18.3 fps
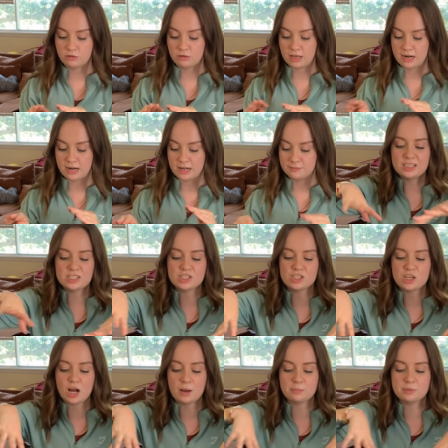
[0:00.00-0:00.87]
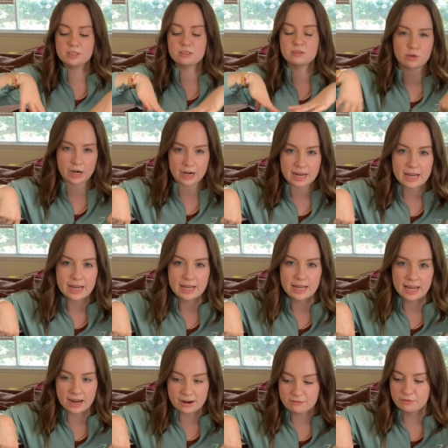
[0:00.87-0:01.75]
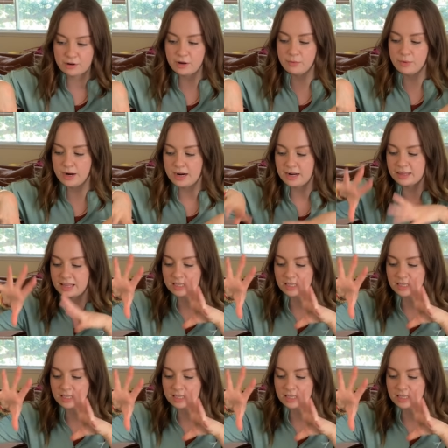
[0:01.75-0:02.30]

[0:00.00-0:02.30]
that this stops spraying everywhere.